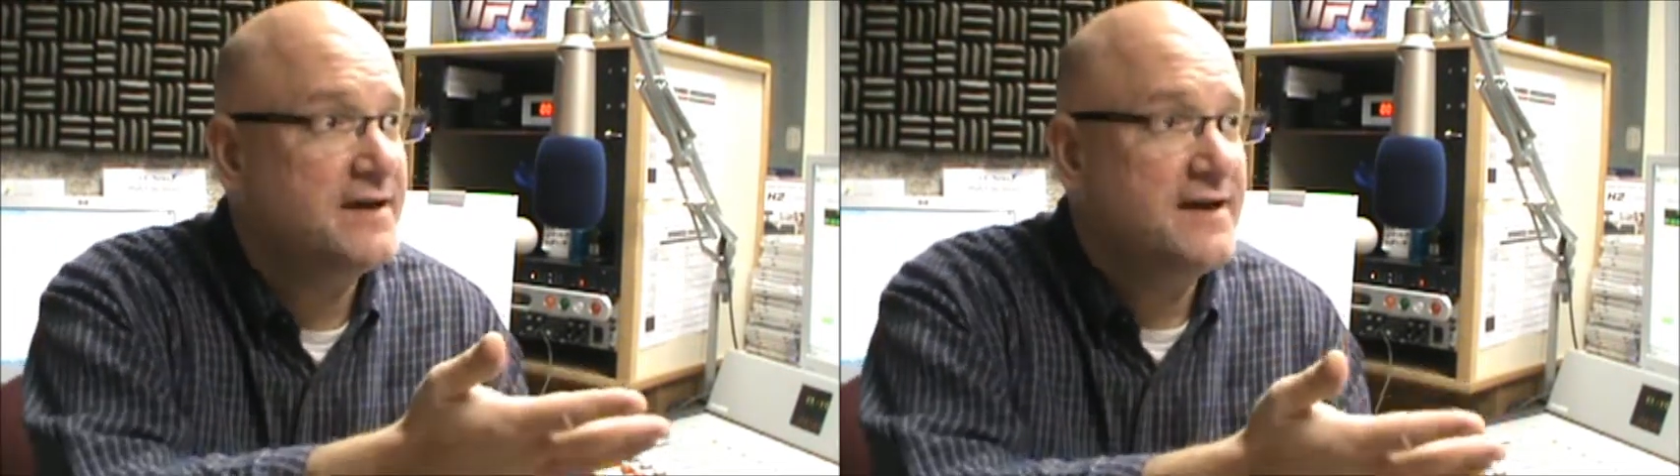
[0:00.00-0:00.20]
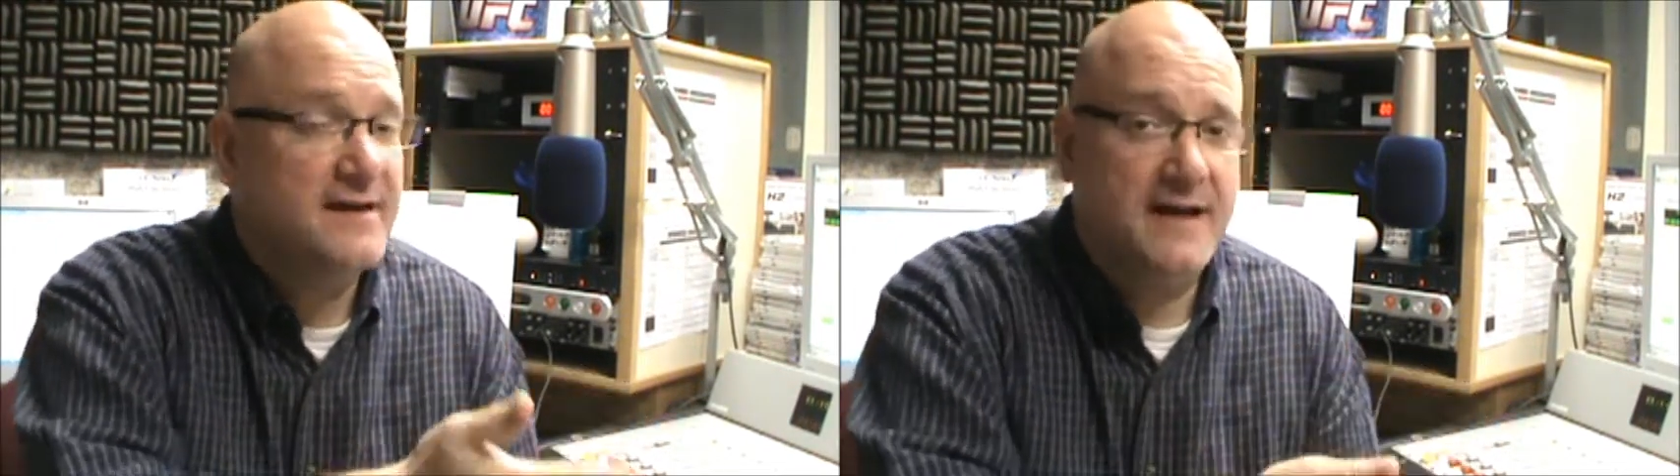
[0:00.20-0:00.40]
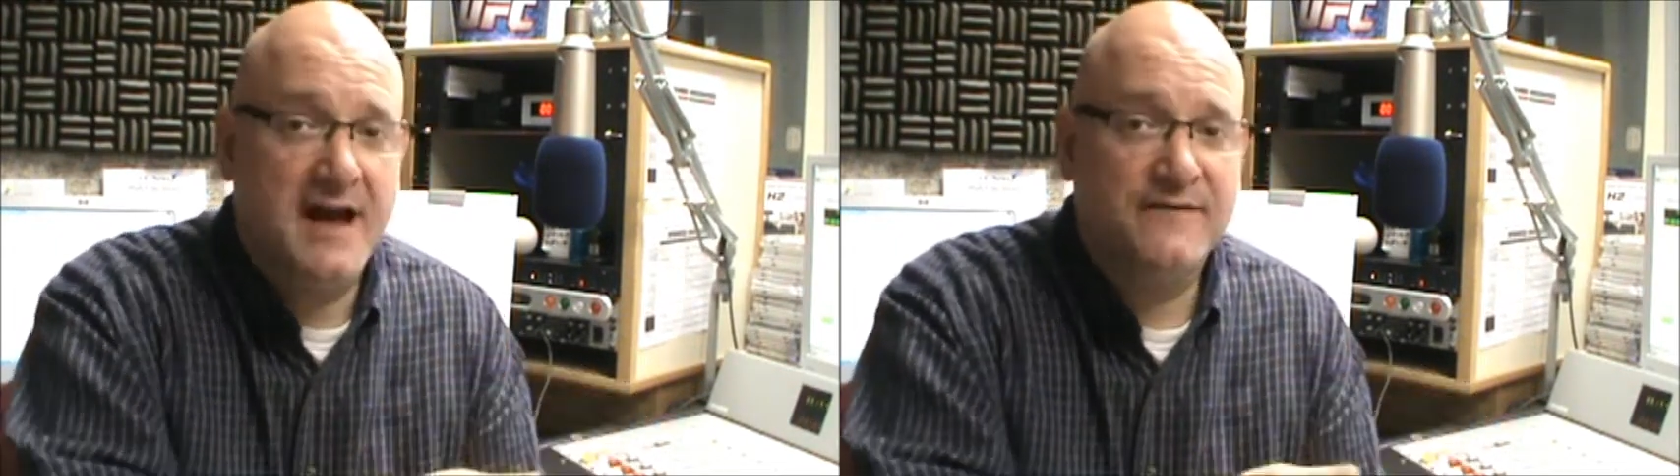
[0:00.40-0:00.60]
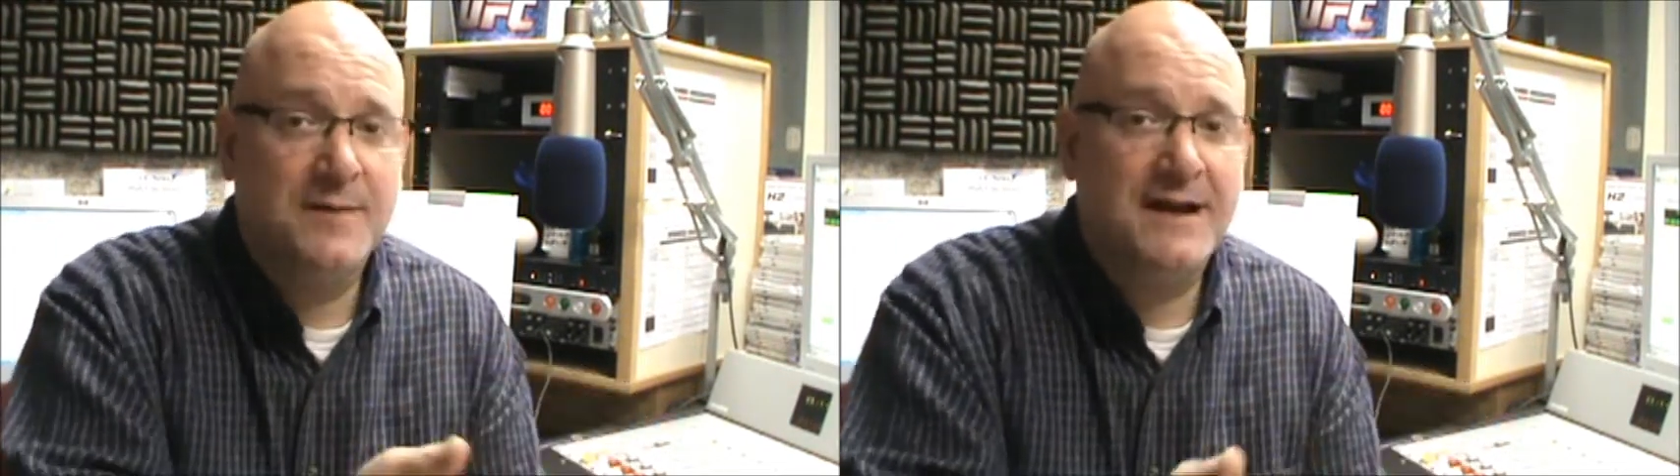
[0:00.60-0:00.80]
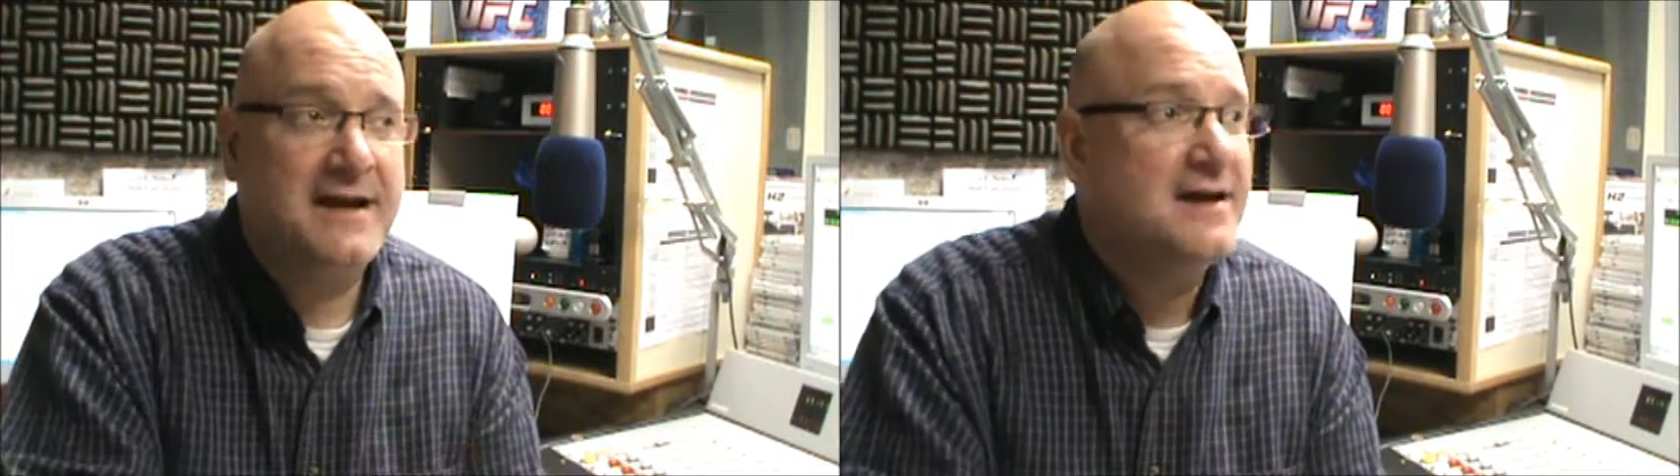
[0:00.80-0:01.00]

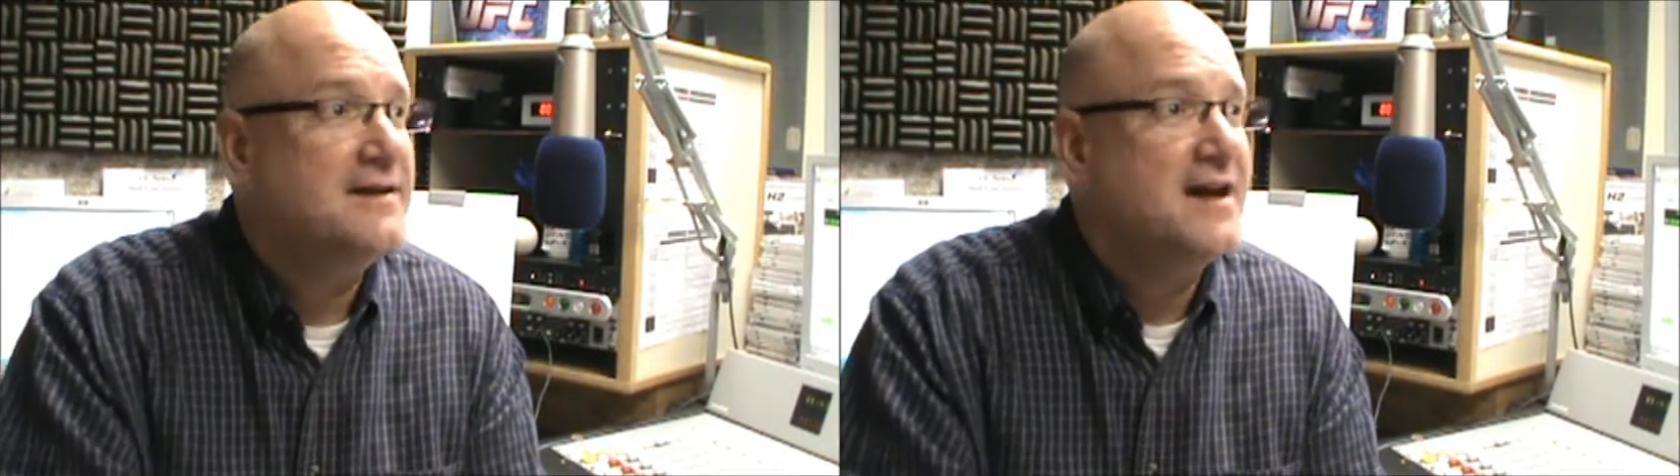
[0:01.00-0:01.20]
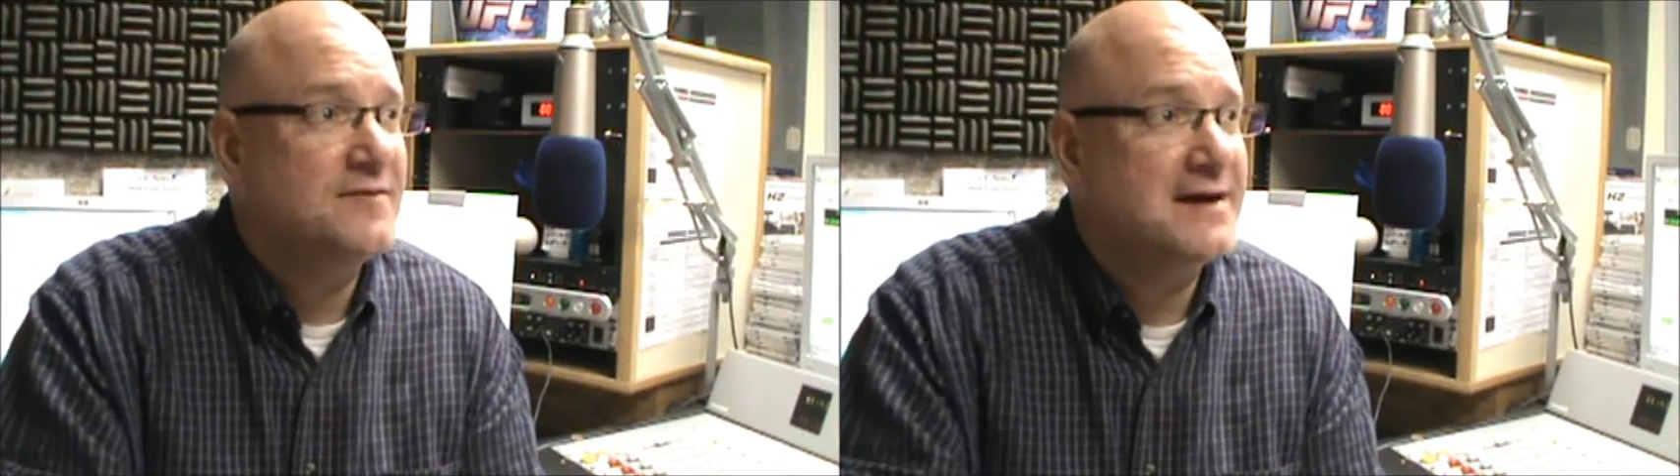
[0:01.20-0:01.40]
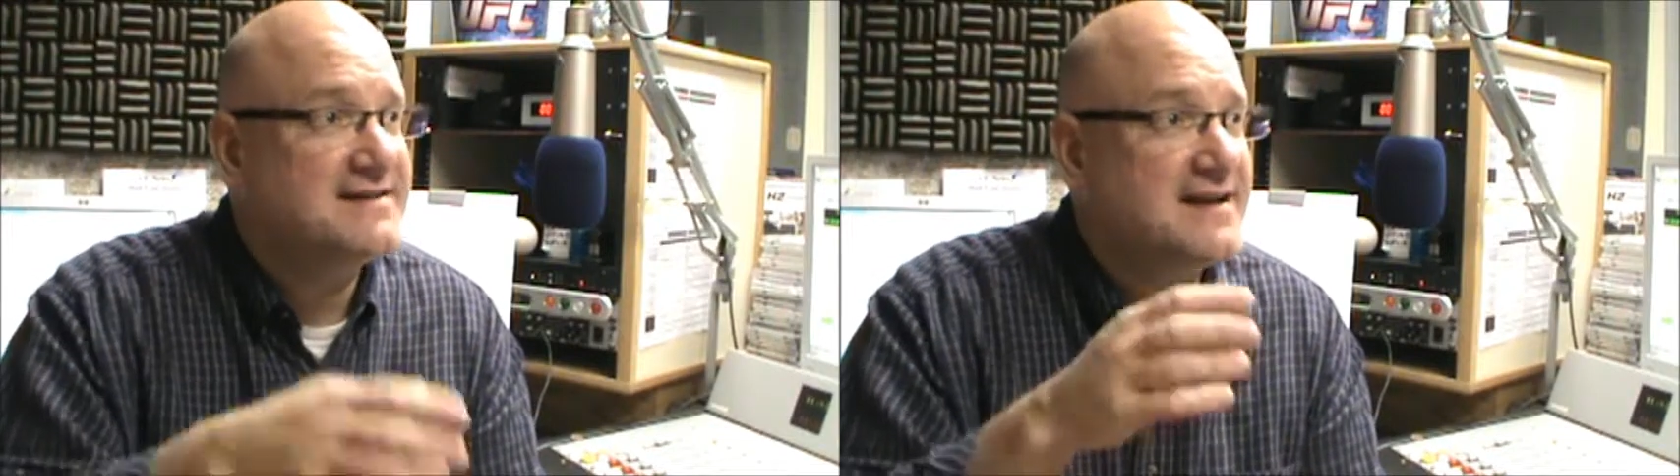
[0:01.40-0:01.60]
everybody's